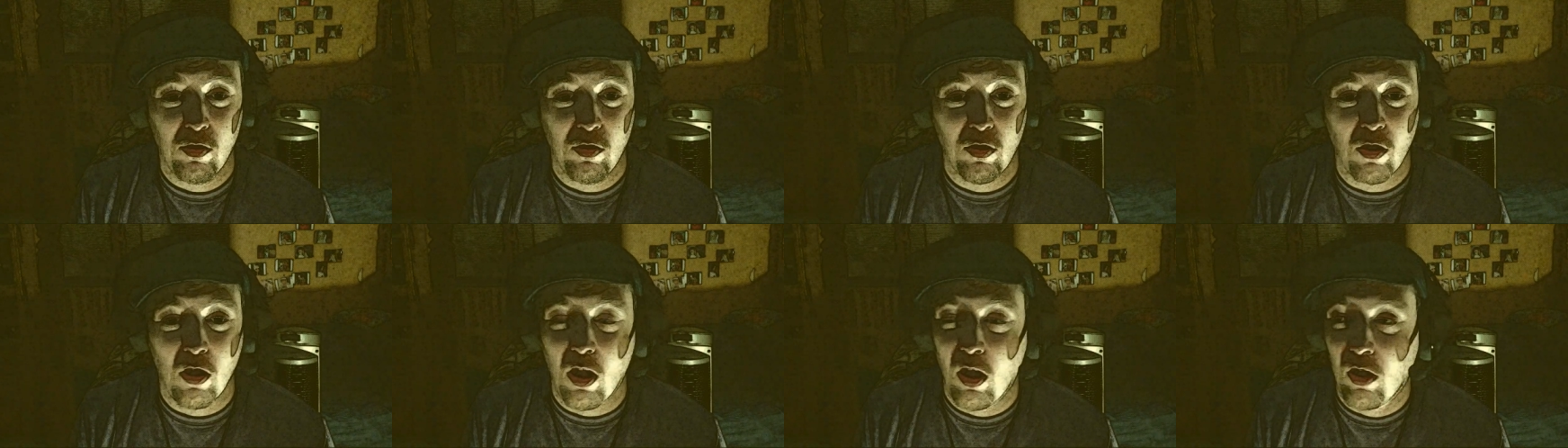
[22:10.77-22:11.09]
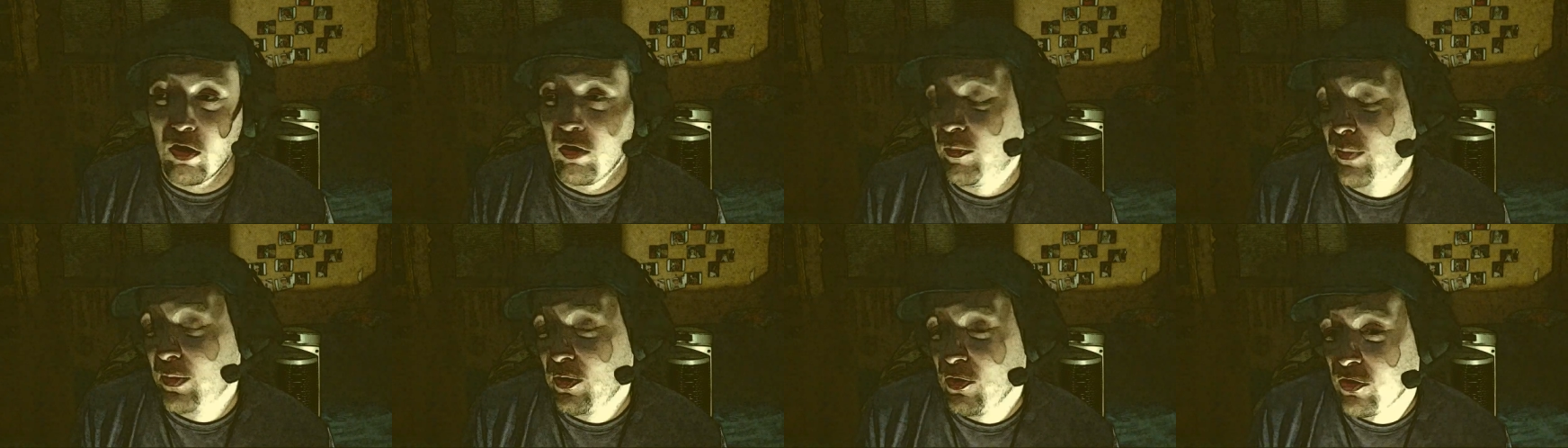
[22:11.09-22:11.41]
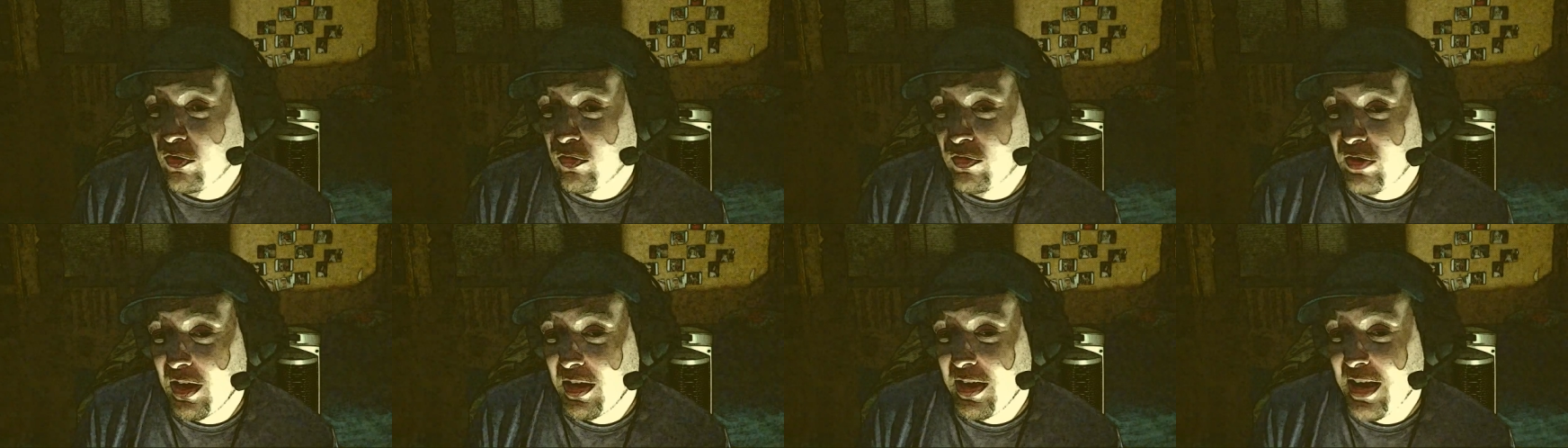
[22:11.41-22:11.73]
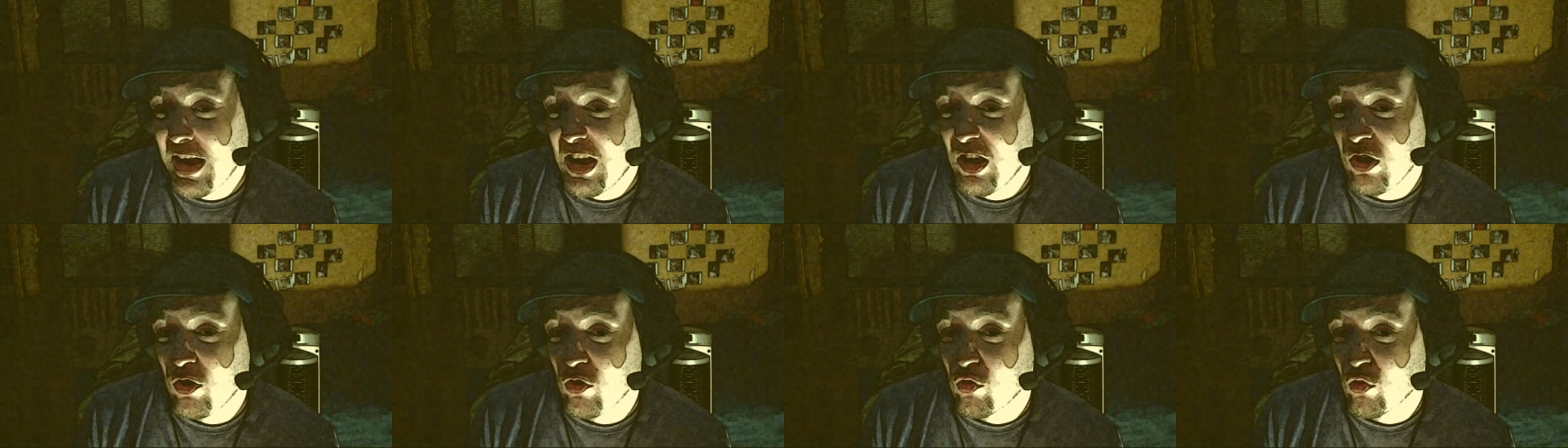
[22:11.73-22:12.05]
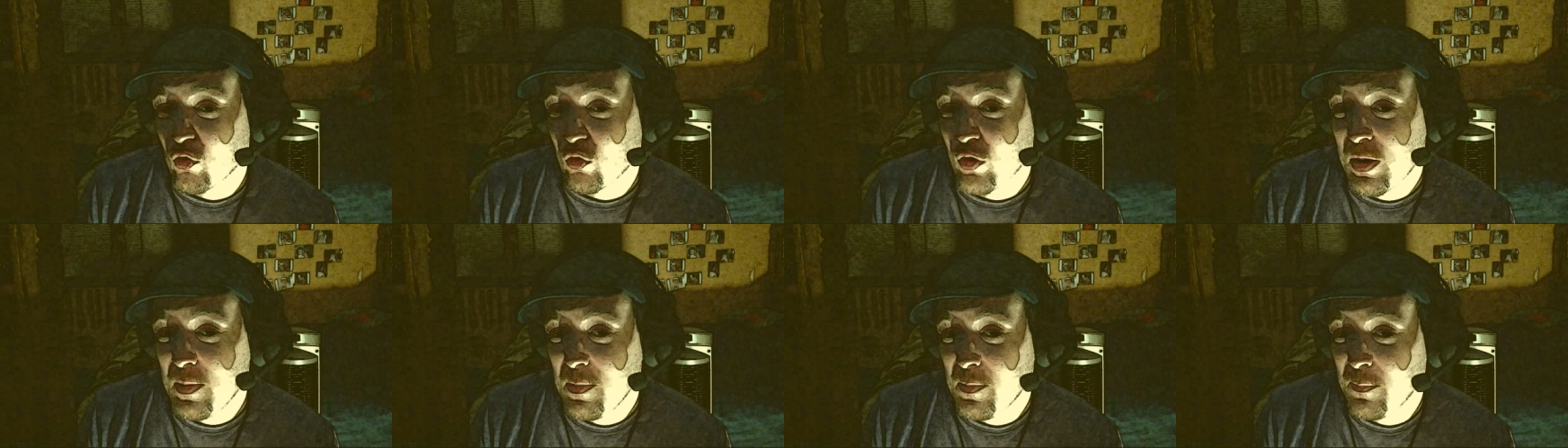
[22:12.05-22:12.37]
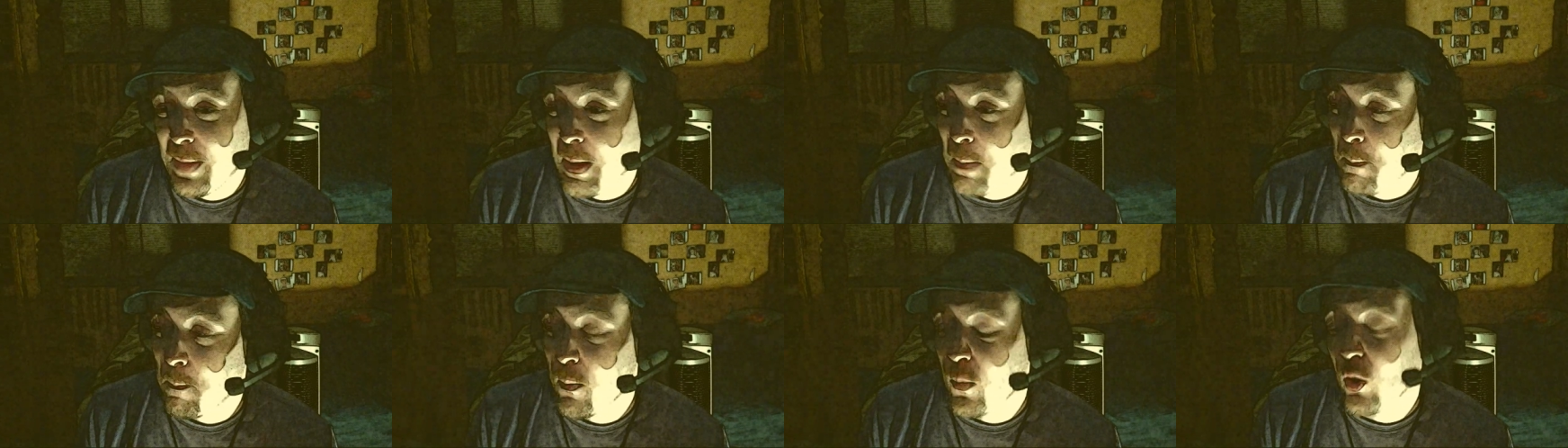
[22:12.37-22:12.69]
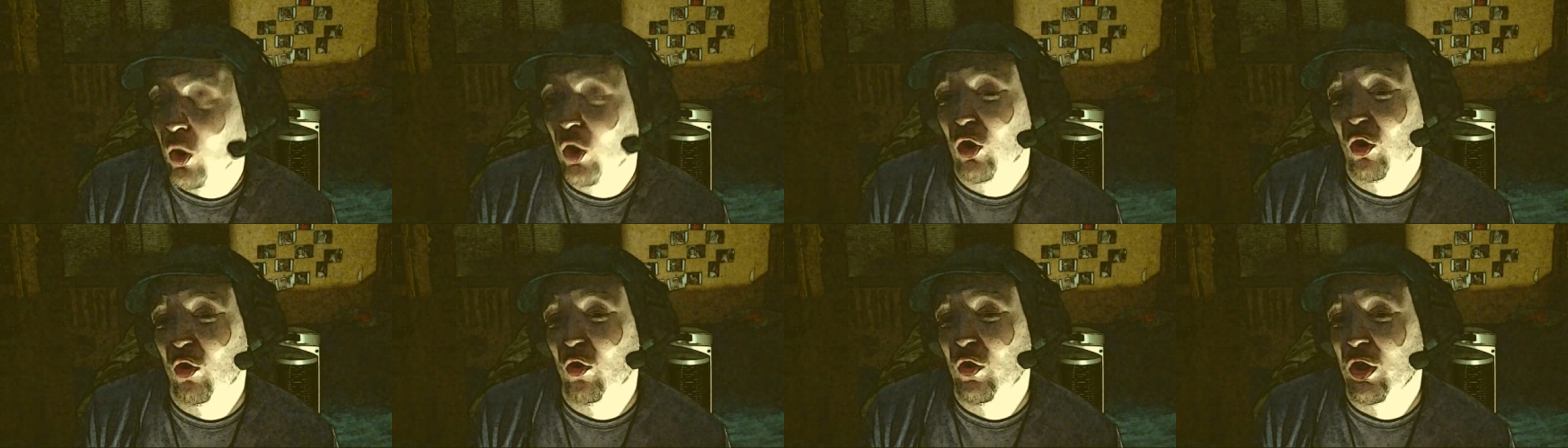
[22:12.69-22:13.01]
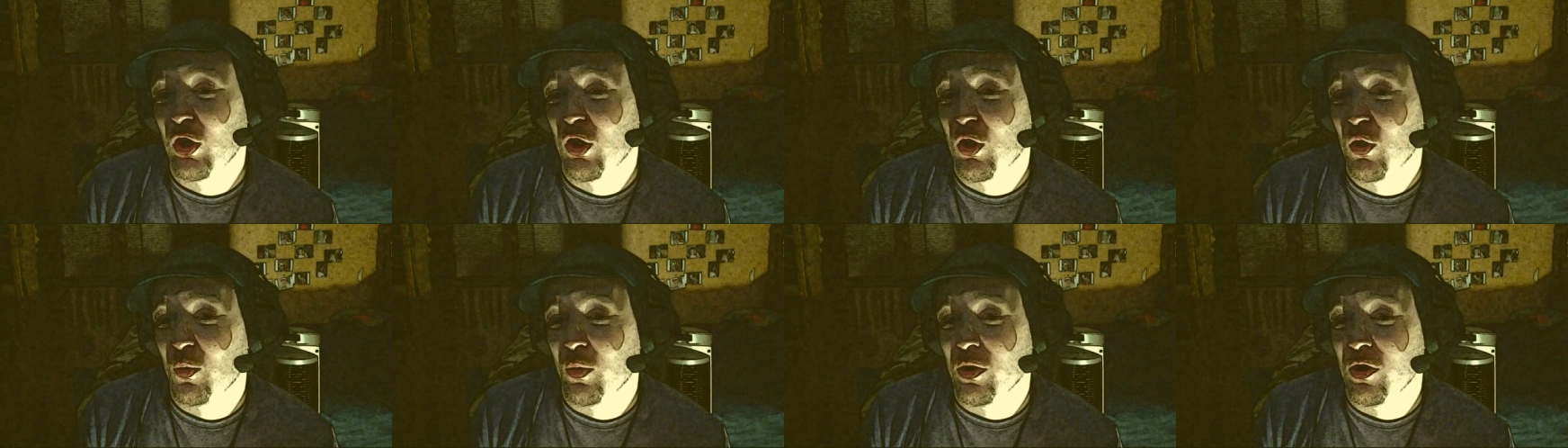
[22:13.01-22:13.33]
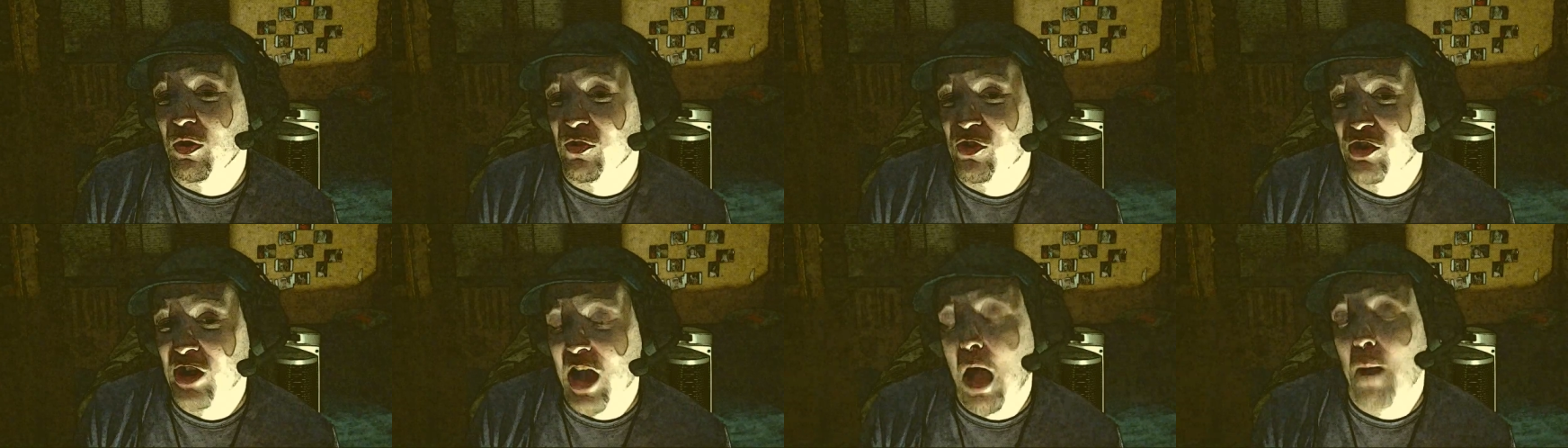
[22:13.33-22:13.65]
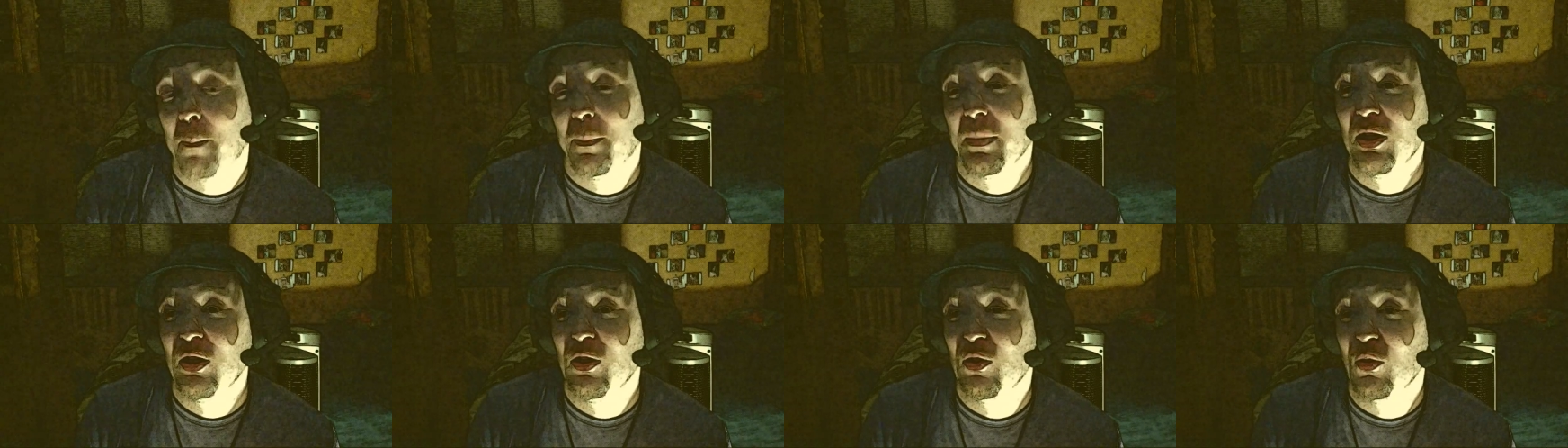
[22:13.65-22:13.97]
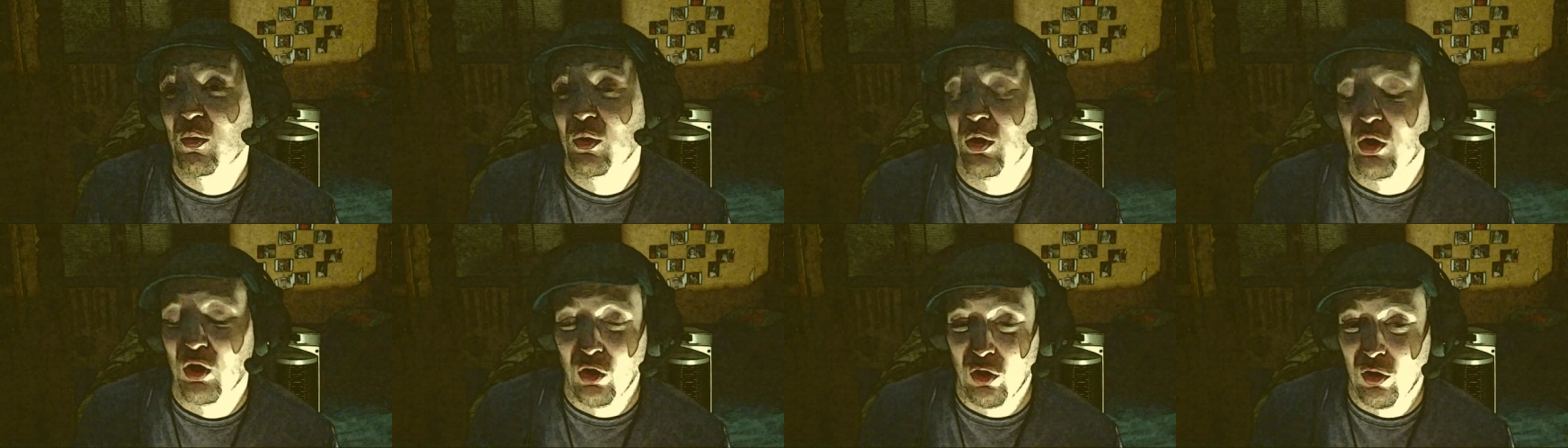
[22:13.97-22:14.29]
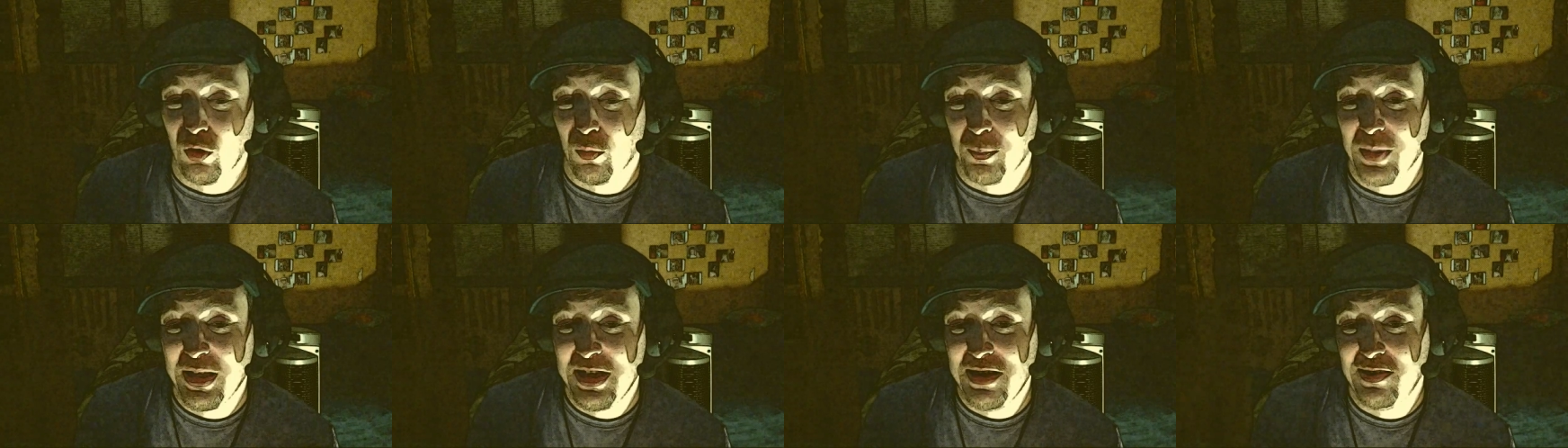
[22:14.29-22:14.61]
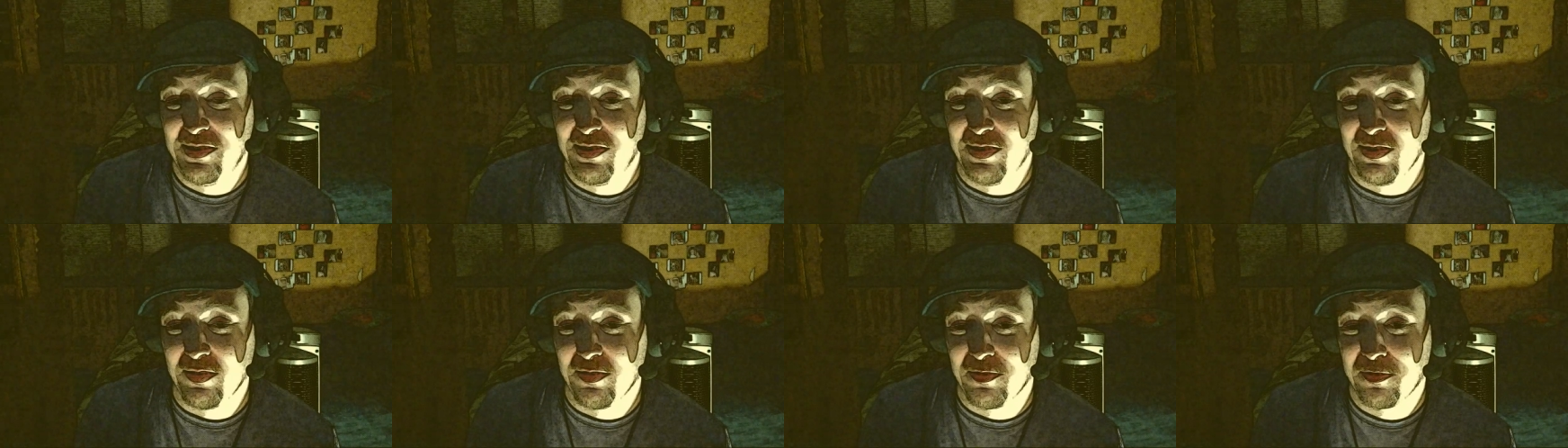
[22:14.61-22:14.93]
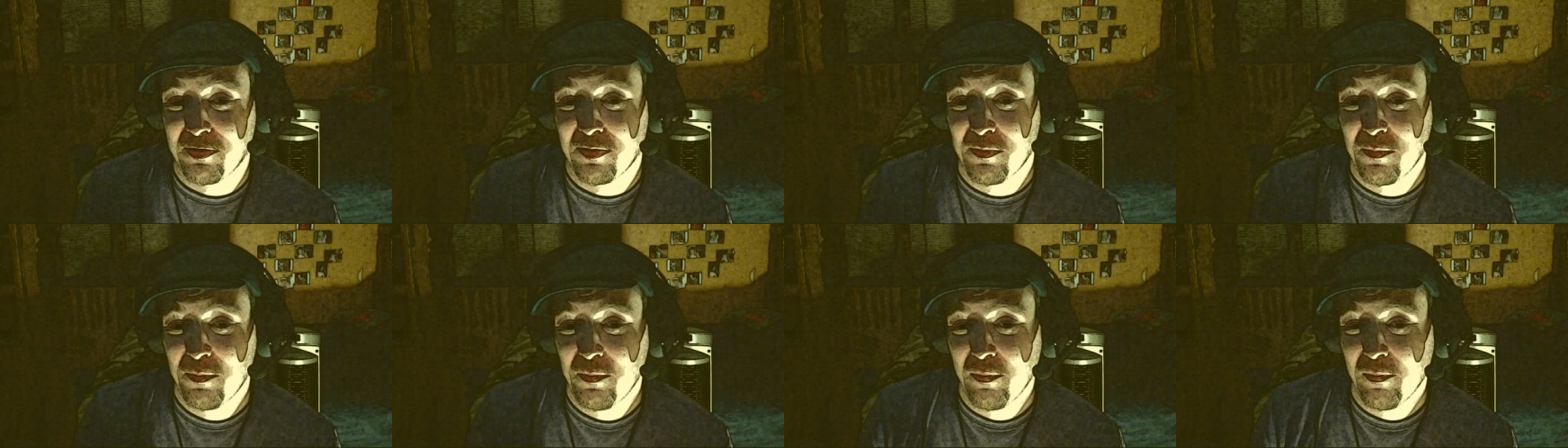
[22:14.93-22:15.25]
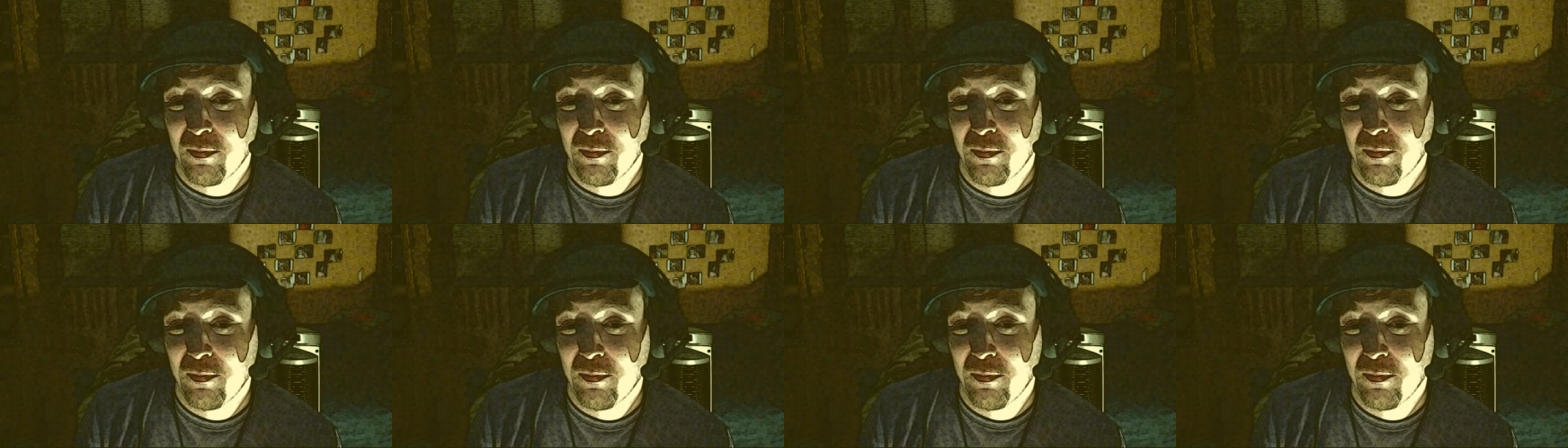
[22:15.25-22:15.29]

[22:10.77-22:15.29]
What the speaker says: Your husband just said he had a dream about murdering you and chopping you into little pieces.